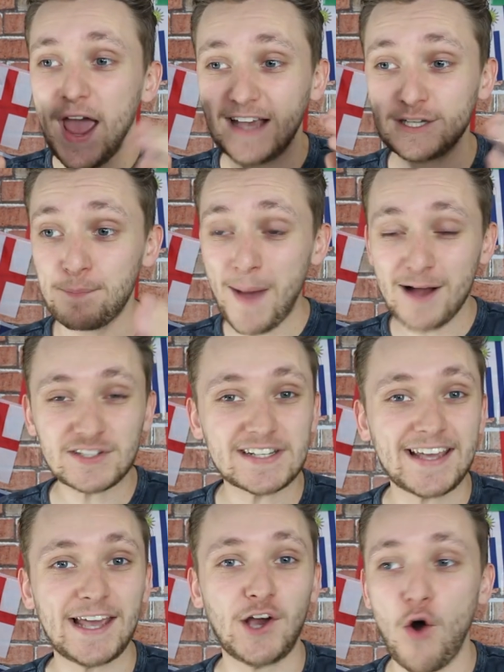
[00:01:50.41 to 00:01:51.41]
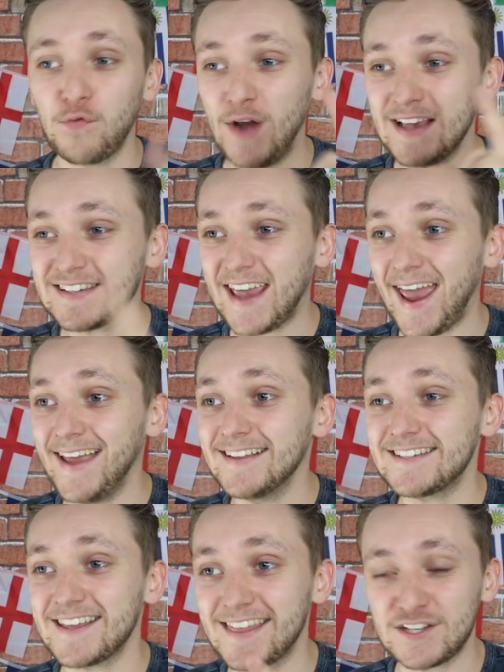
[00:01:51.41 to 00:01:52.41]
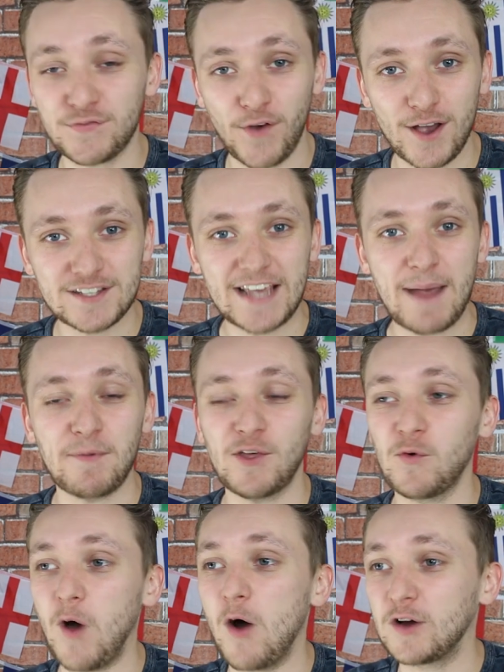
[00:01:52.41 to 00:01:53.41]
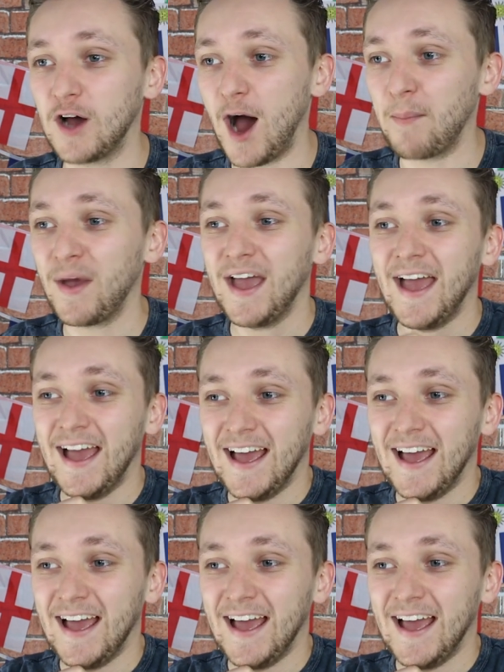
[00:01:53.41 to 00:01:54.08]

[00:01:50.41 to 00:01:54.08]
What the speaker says: It's about to kick off. Let's get into this first game of the World Cup.